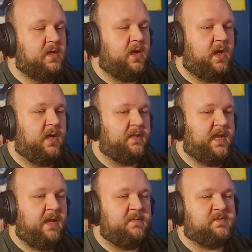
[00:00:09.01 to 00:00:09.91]
The
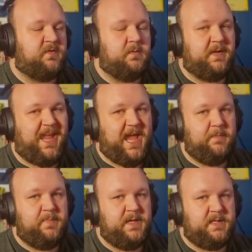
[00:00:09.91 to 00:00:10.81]
game is from
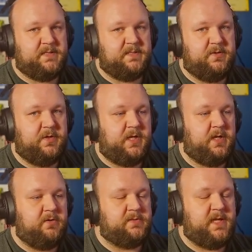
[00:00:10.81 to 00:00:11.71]
Catpix
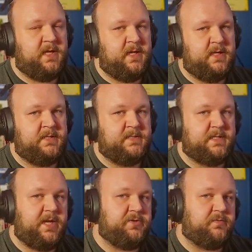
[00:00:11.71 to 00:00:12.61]
Studios and it's
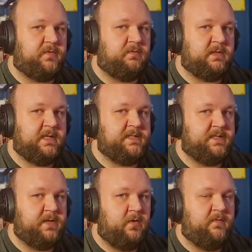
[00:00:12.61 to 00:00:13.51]
scheduled for release
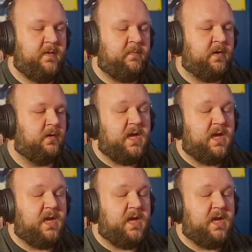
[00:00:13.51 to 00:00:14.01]
in November.